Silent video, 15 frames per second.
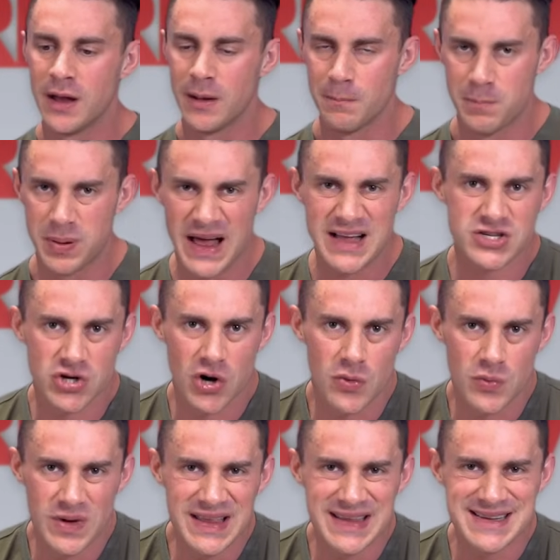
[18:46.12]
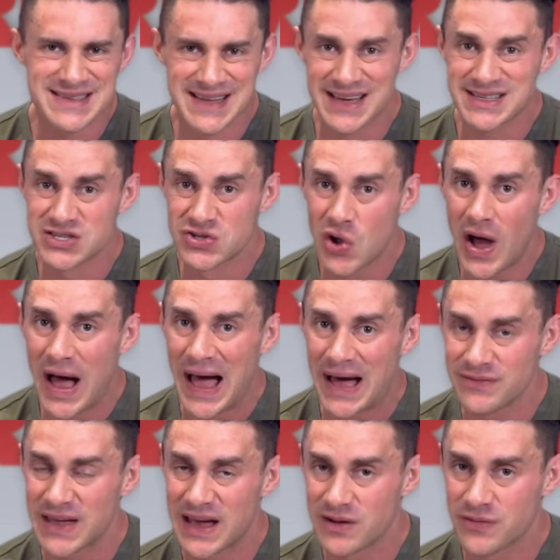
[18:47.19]
Bloodshot really does not
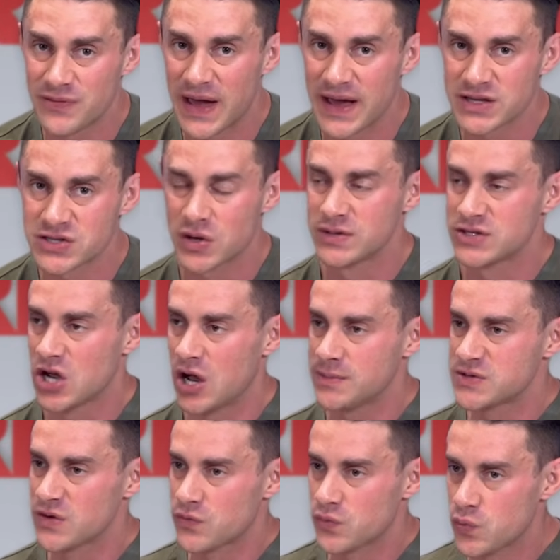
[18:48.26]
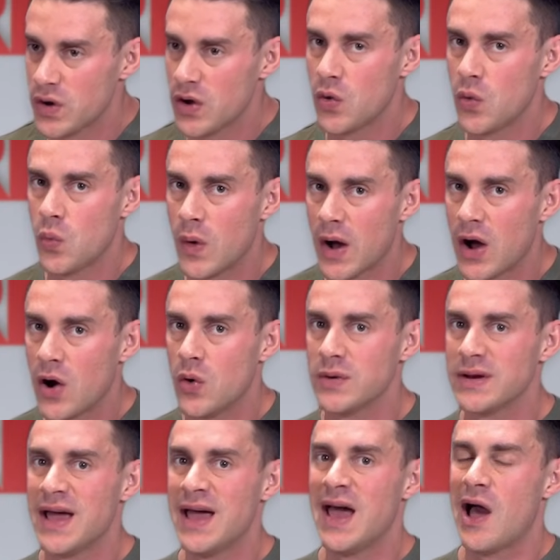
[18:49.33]
have that effect. So in terms of real
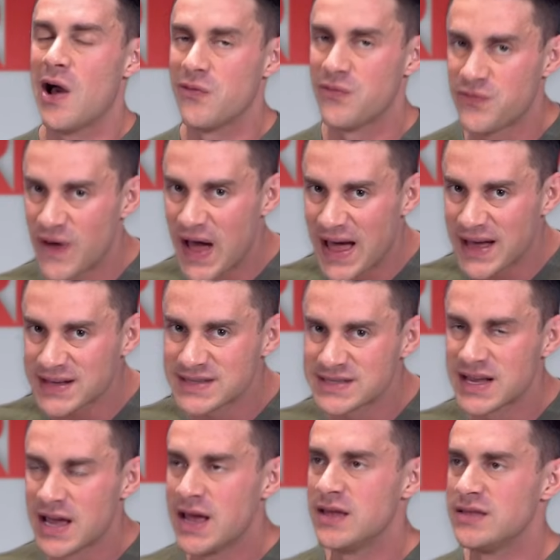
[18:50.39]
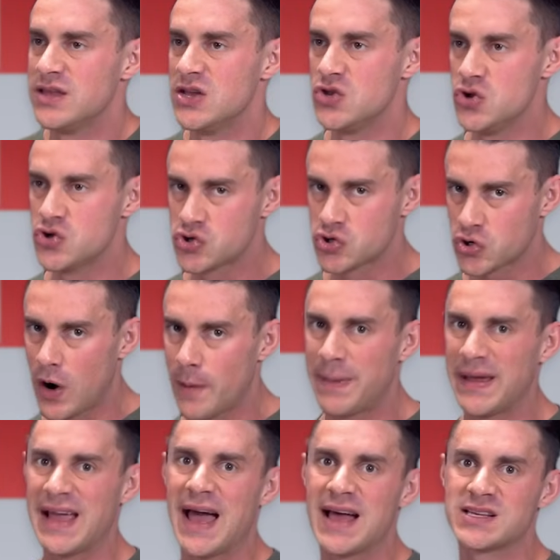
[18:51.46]
world effects, the
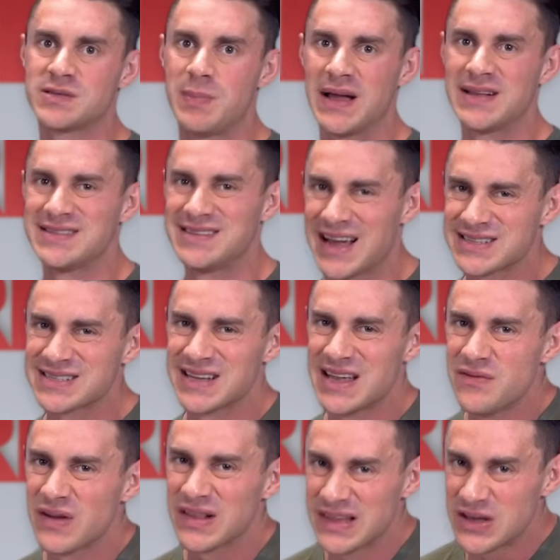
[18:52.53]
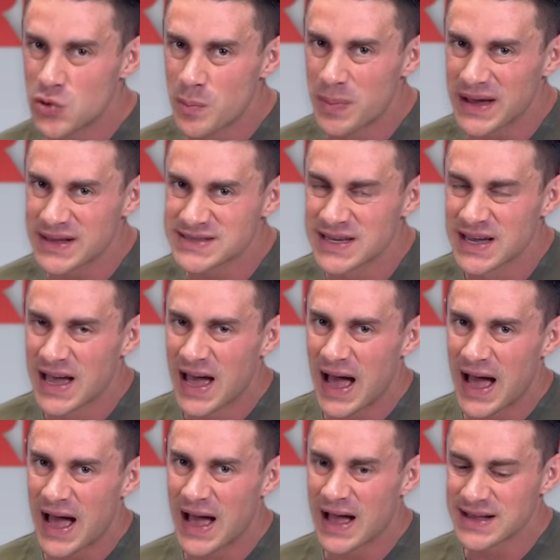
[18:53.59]
nootropic aspect does leave a little bit
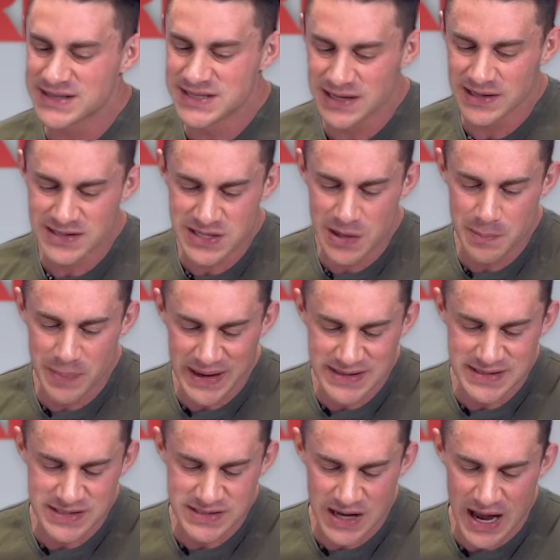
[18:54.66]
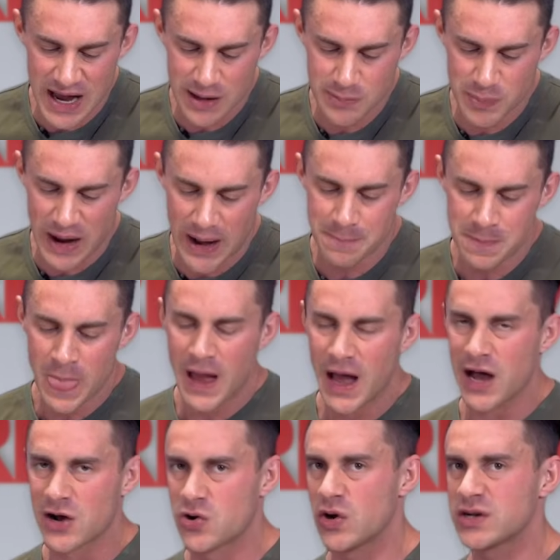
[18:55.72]
to be desired. But
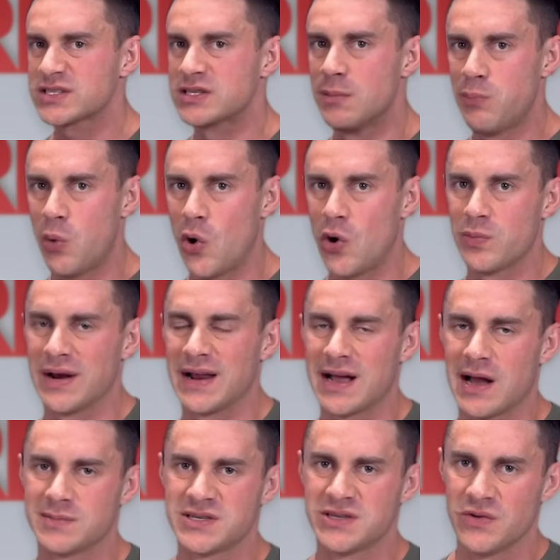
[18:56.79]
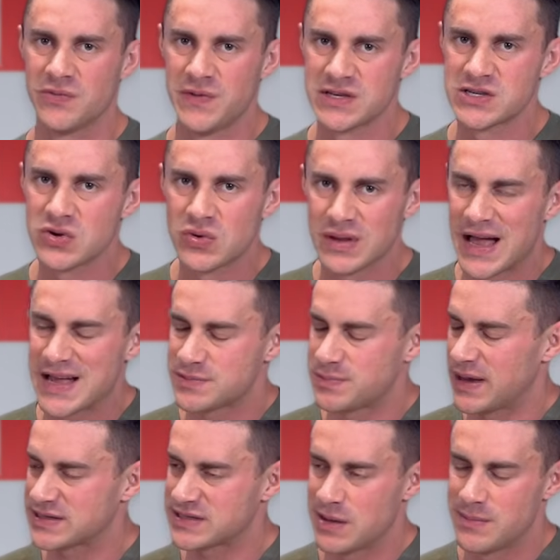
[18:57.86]
across the board, when it comes to the physical
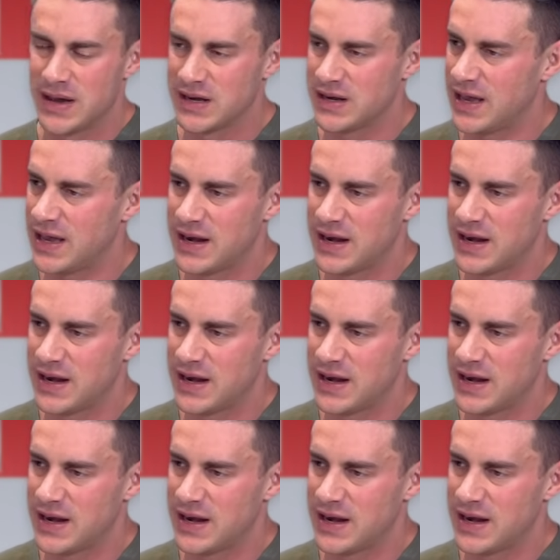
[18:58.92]
aspects, I mean,